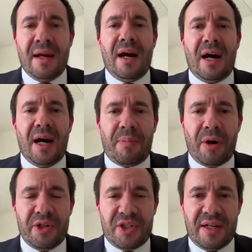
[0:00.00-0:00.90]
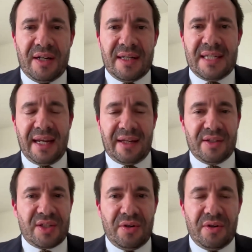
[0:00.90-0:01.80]
uh, approach that it had
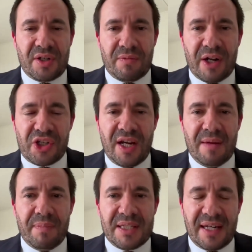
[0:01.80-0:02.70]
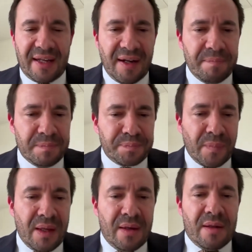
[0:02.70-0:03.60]
taken to, to Russia in particular.
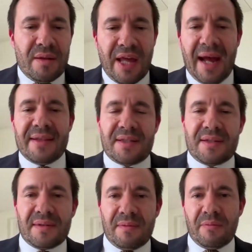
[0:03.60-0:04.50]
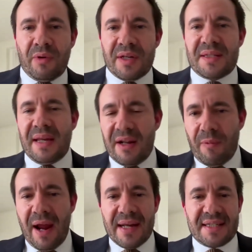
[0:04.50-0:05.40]
That was in a
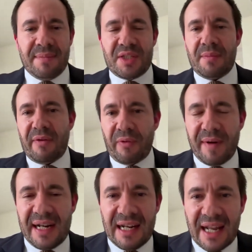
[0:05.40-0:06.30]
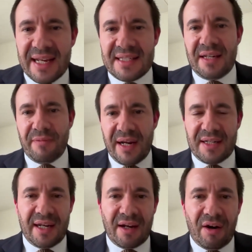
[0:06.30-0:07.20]
way a symptom of a really lazy
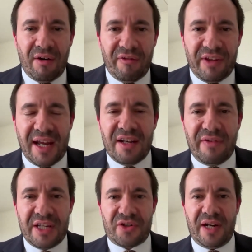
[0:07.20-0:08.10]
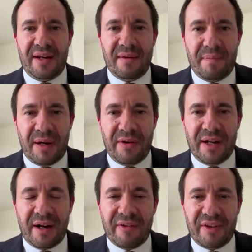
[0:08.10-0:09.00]
reading of the end of history
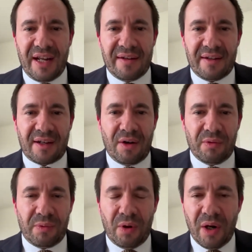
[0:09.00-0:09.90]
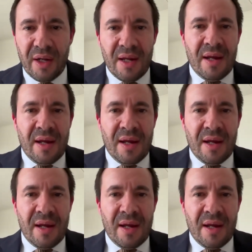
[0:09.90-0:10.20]
period after the end of the Cold War,